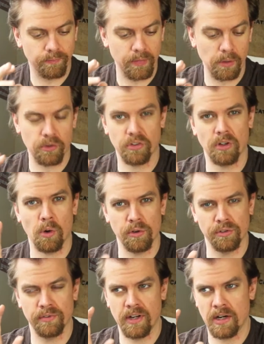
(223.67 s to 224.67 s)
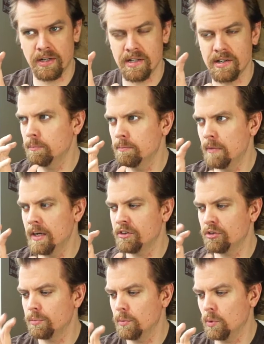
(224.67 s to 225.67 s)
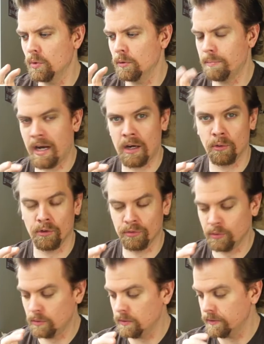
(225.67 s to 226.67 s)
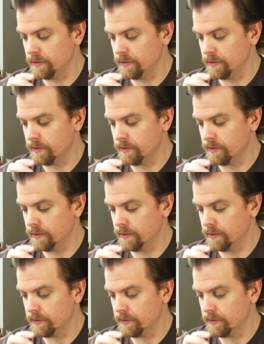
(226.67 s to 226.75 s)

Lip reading: which is always very much more powerful